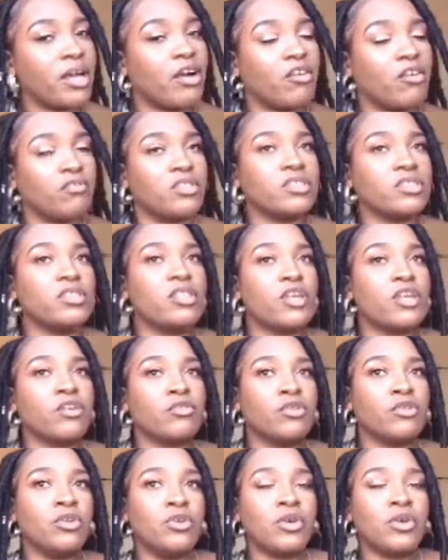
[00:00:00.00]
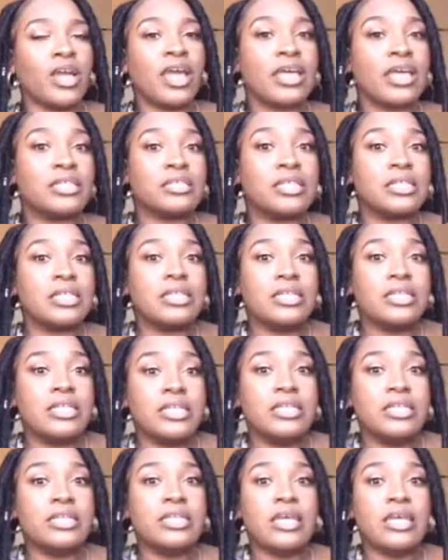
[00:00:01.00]
Obviously they don't look as
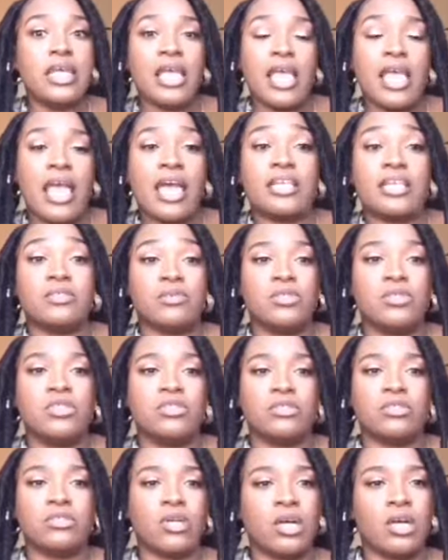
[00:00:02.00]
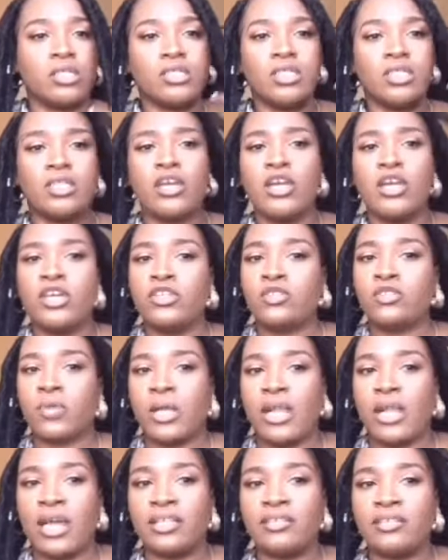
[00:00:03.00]
clean as when you started, so I
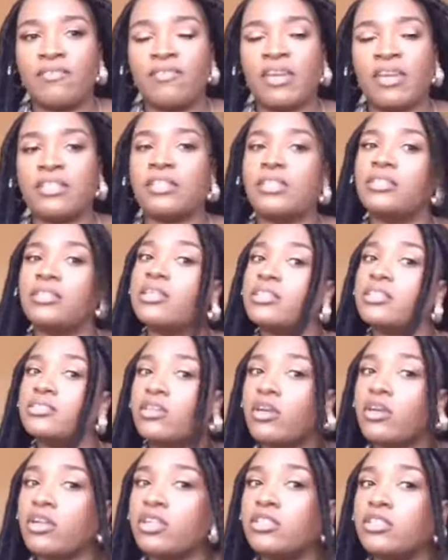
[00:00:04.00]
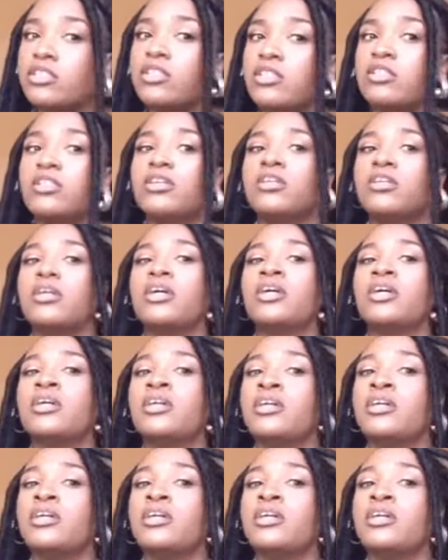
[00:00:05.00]
like the fact that they're starting to look,